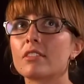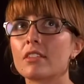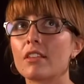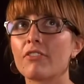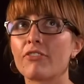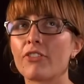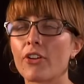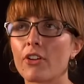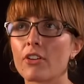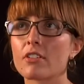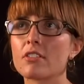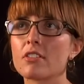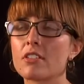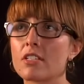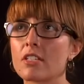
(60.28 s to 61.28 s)
the
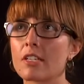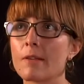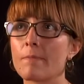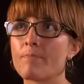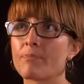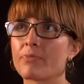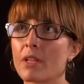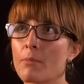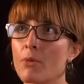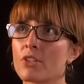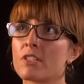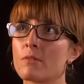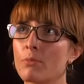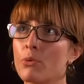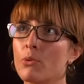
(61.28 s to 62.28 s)
first and
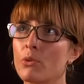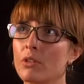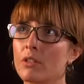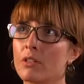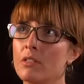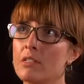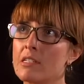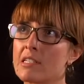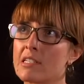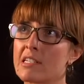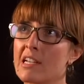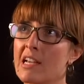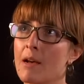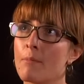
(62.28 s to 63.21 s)
most important